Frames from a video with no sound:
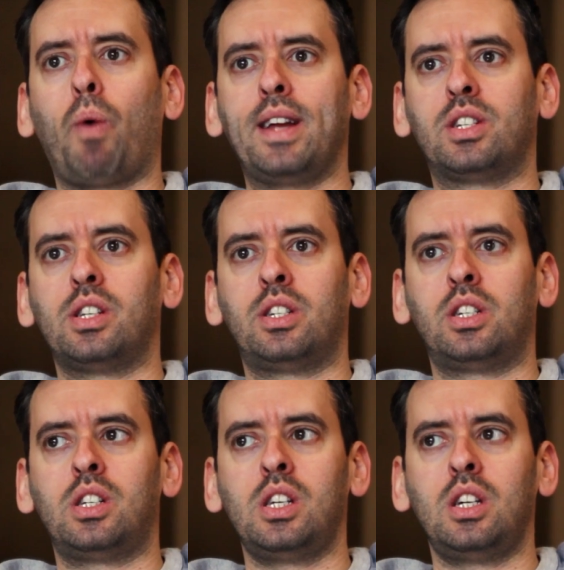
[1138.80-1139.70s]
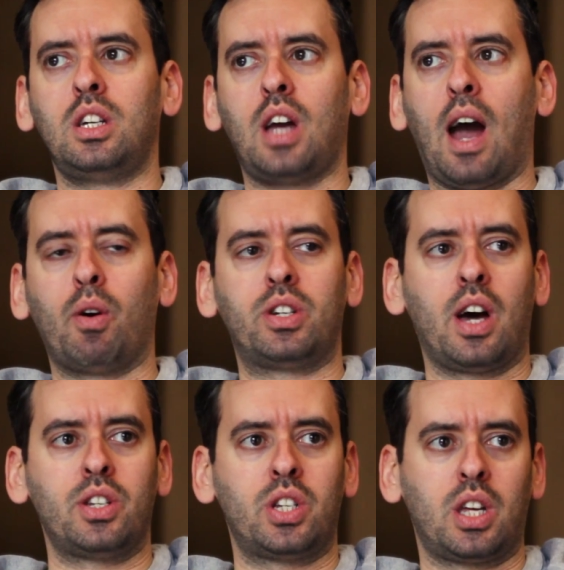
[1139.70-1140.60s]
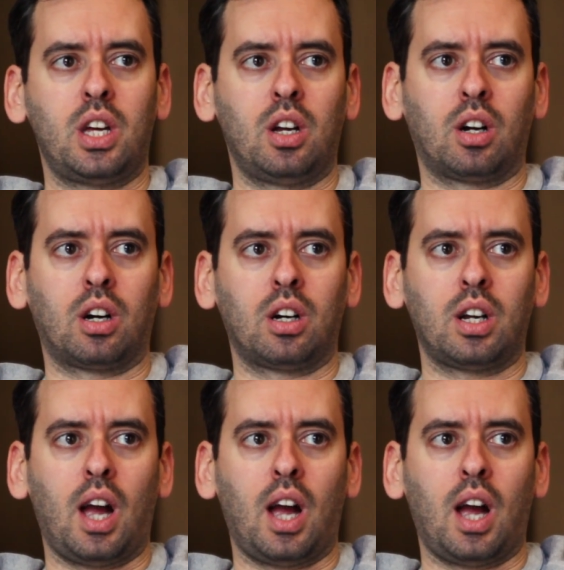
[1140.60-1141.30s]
to wait to see how it does here,